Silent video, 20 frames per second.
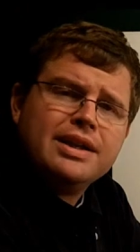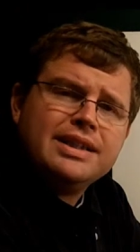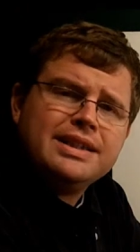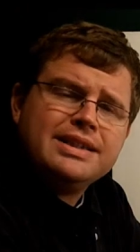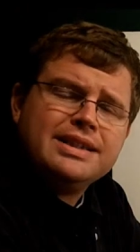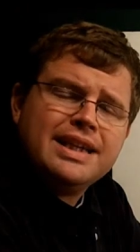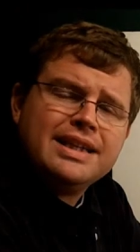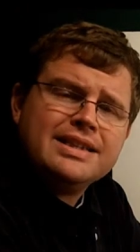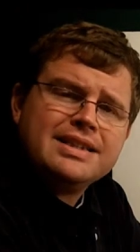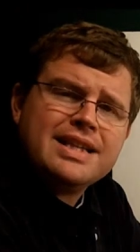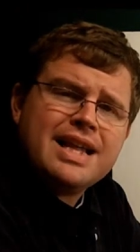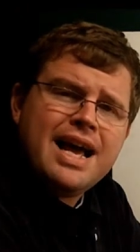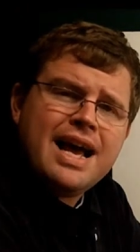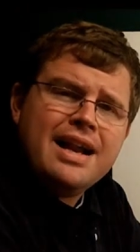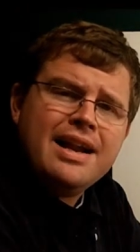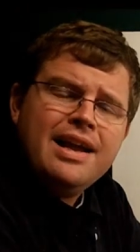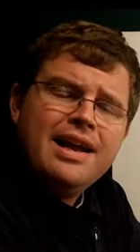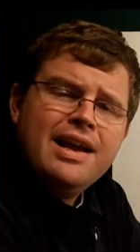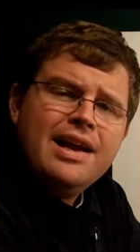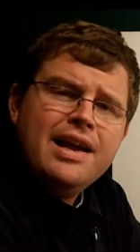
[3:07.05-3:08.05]
says
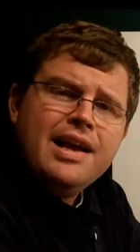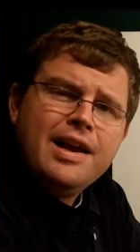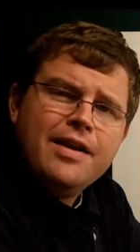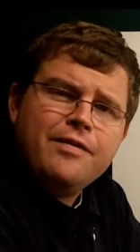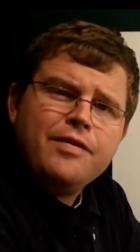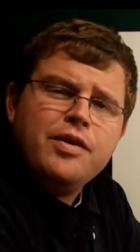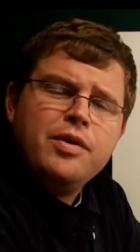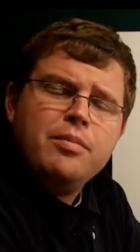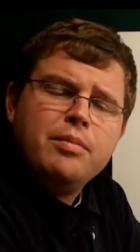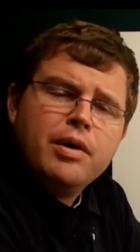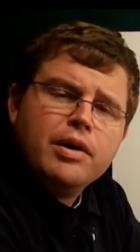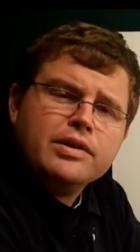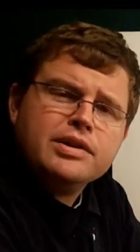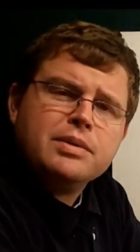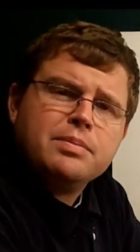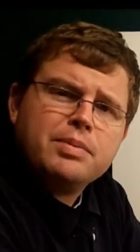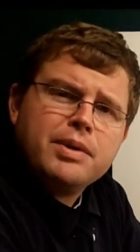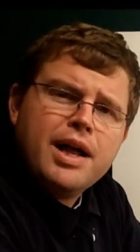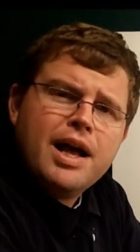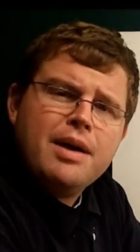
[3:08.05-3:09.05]
that if you
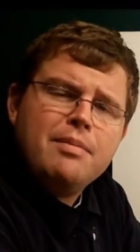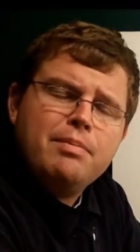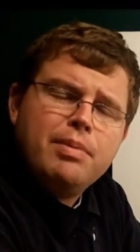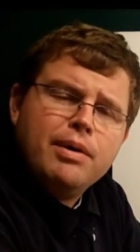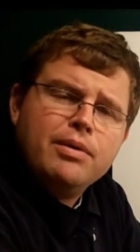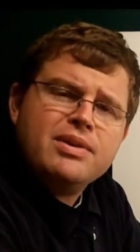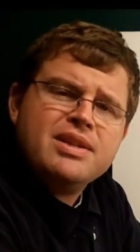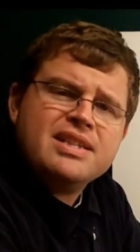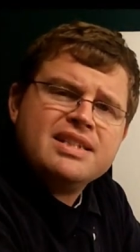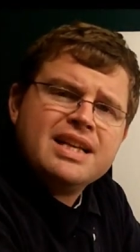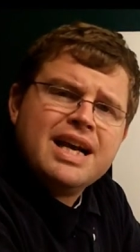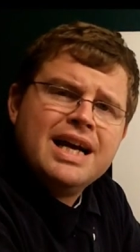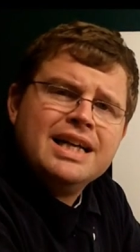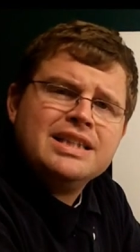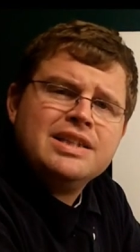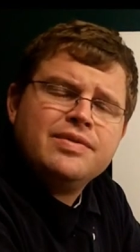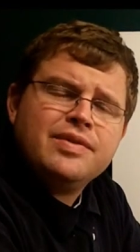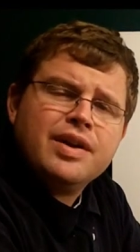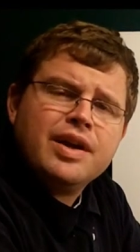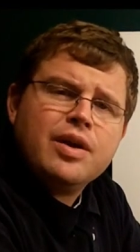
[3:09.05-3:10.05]
multiply both
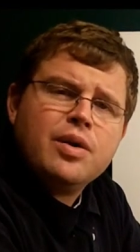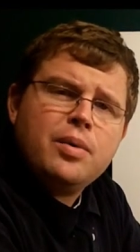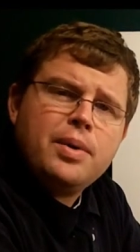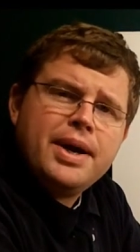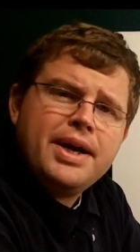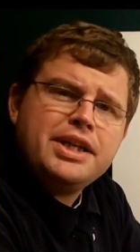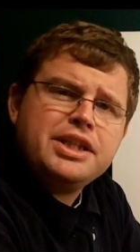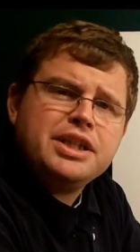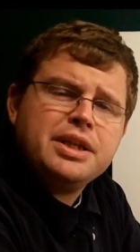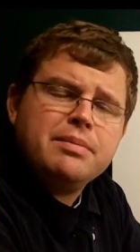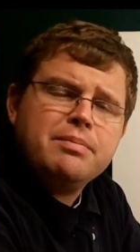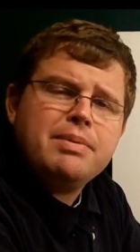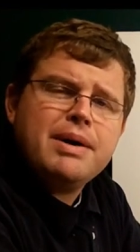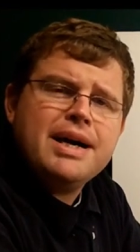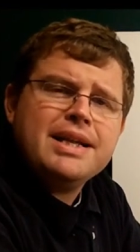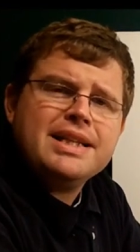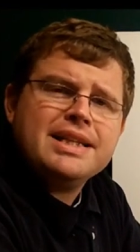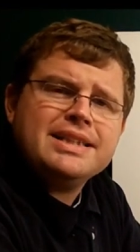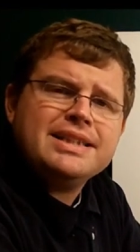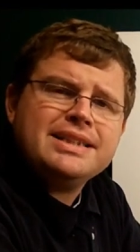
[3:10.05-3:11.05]
sides of an equation by
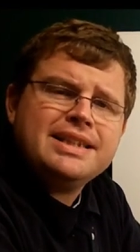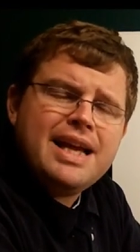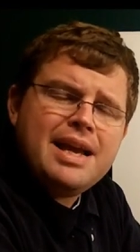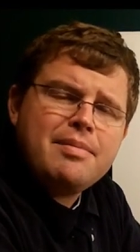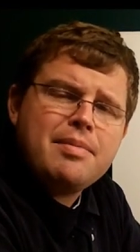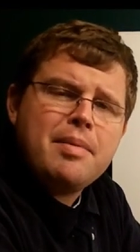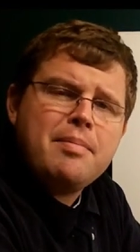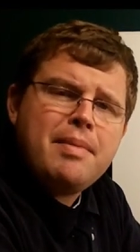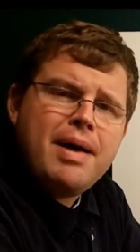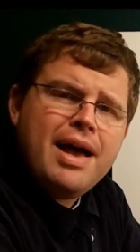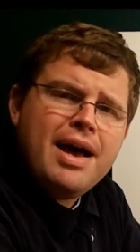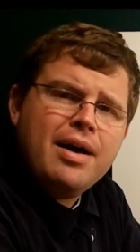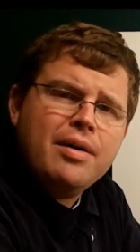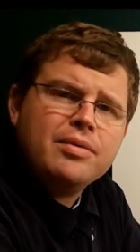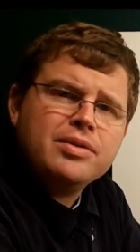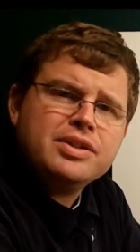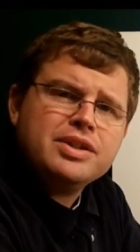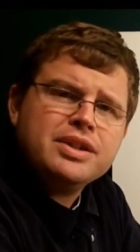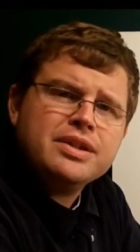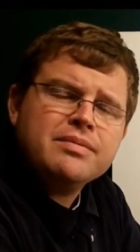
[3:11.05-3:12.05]
the same
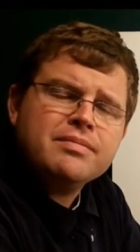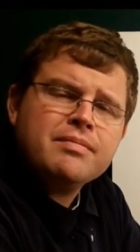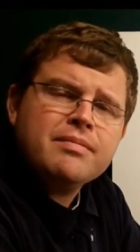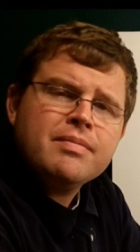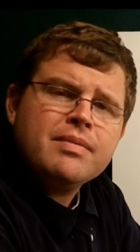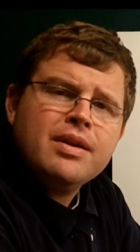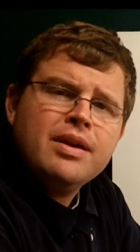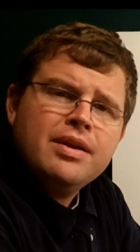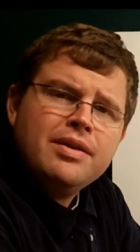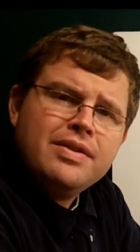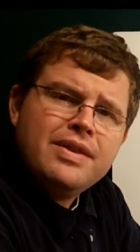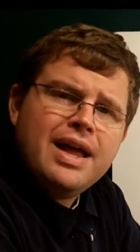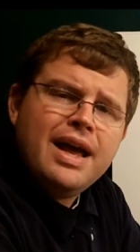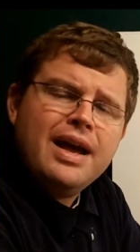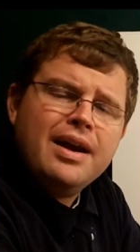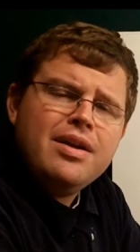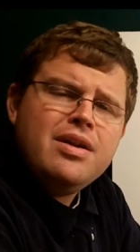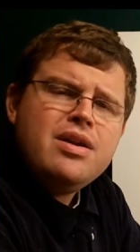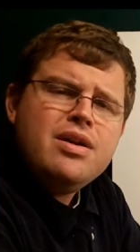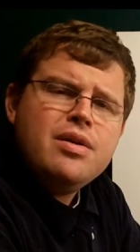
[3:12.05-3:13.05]
amount,
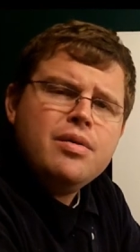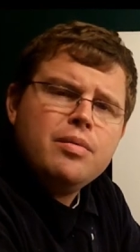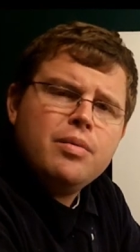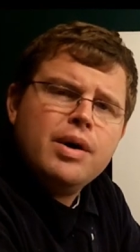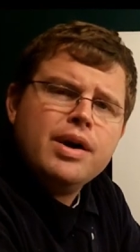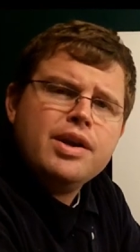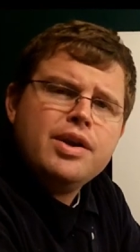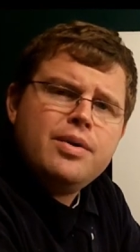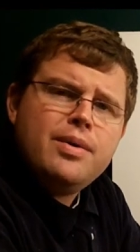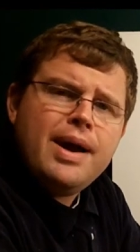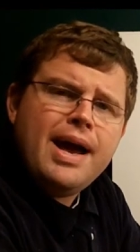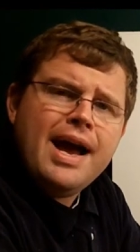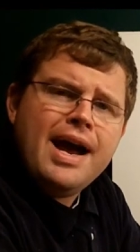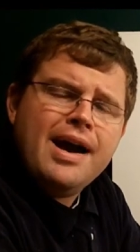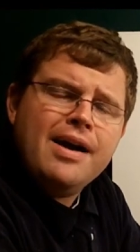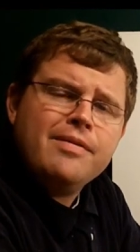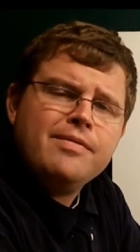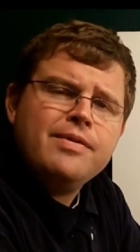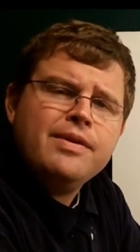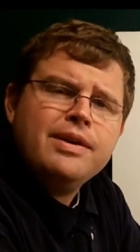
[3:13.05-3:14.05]
then what you
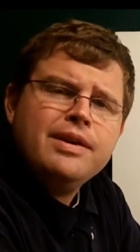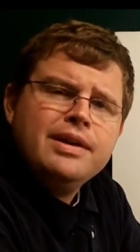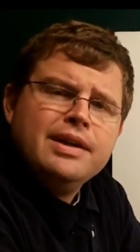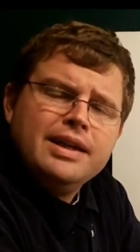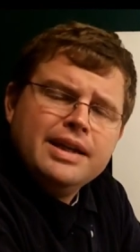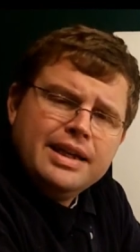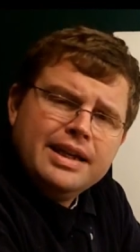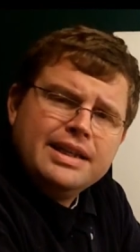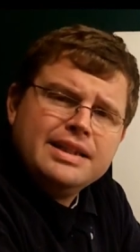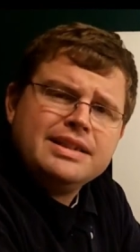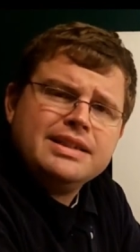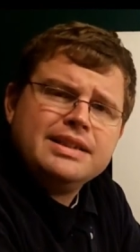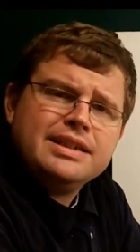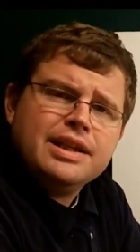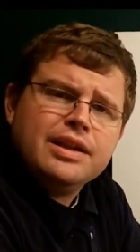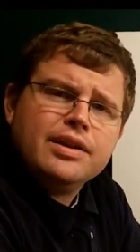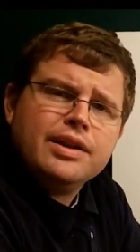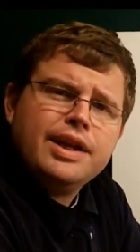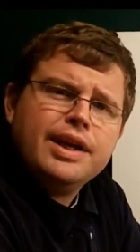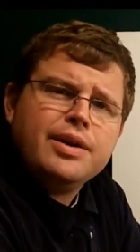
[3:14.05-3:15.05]
have is
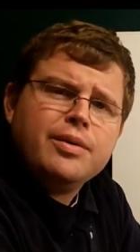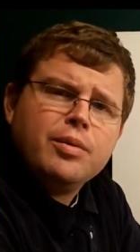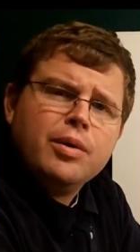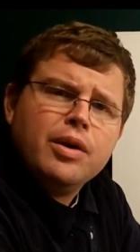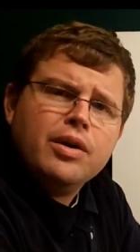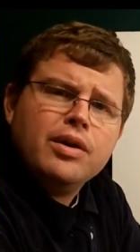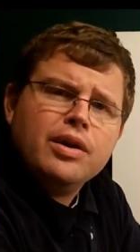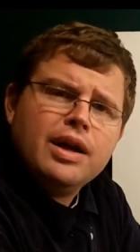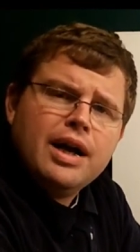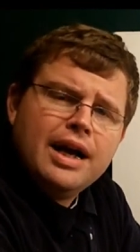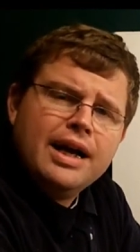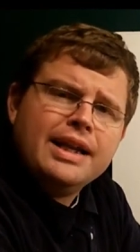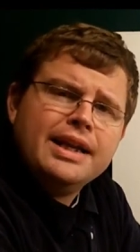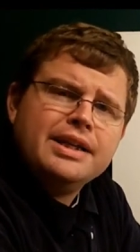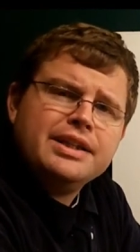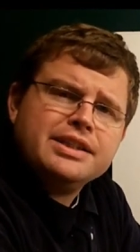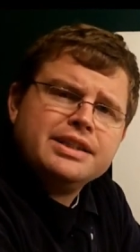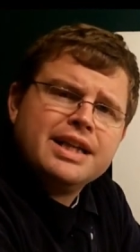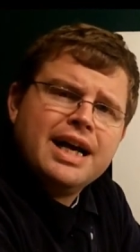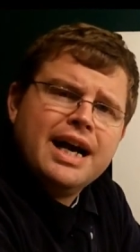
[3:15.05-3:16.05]
still equal on
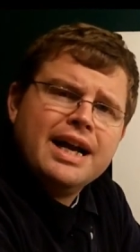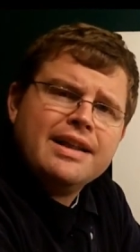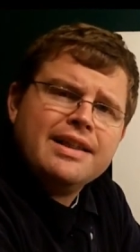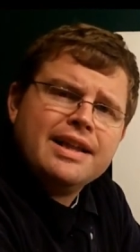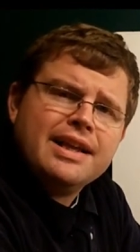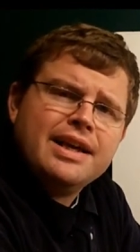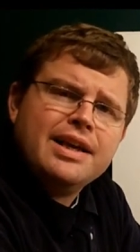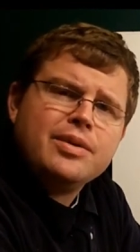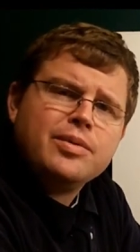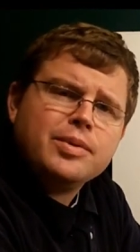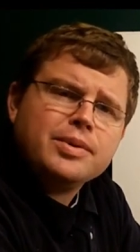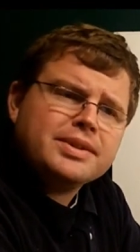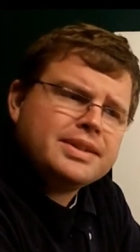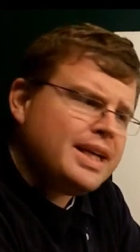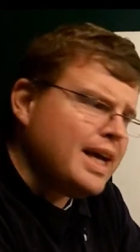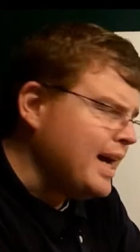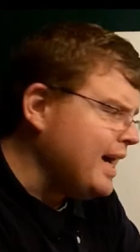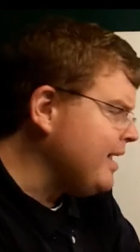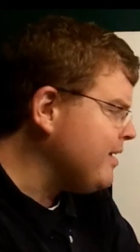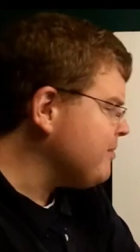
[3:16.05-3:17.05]
each side of the equal
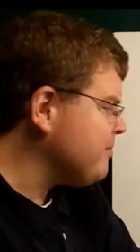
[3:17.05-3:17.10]
sign.